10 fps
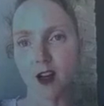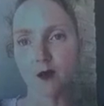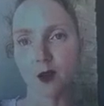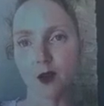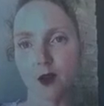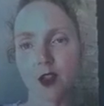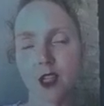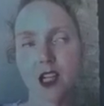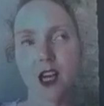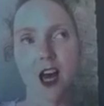food,
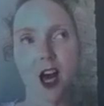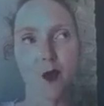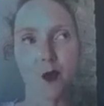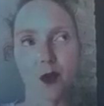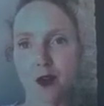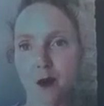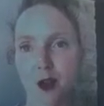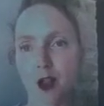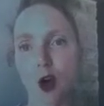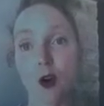with the
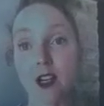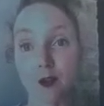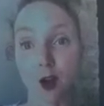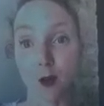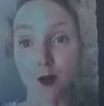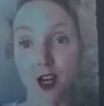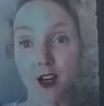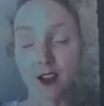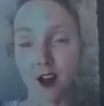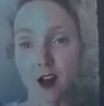most long-lived
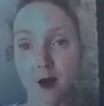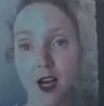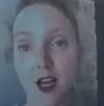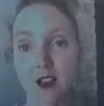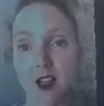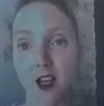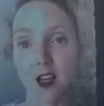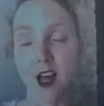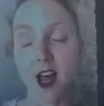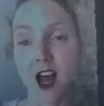objects, i.e. plastic.
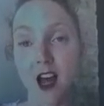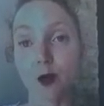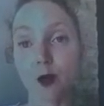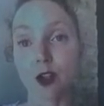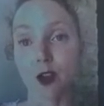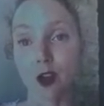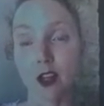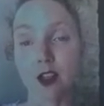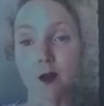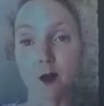And also that you get
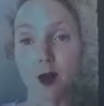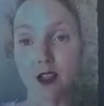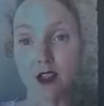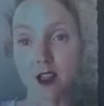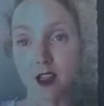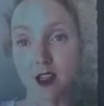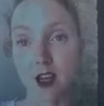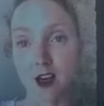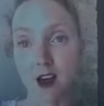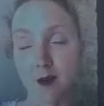so much plastic
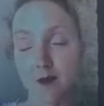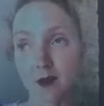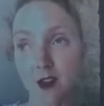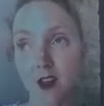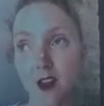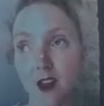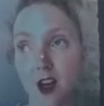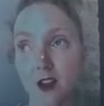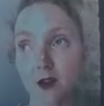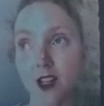in
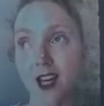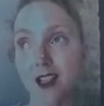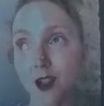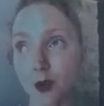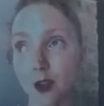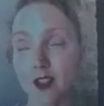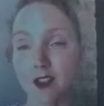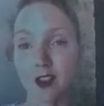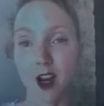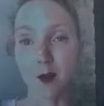kind of kids' toys and
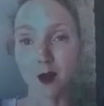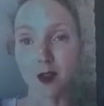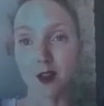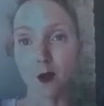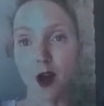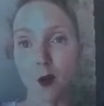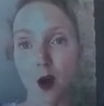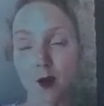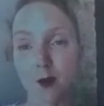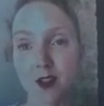diapers and wet
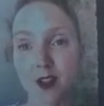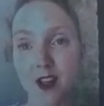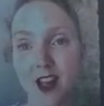wipes. Mm.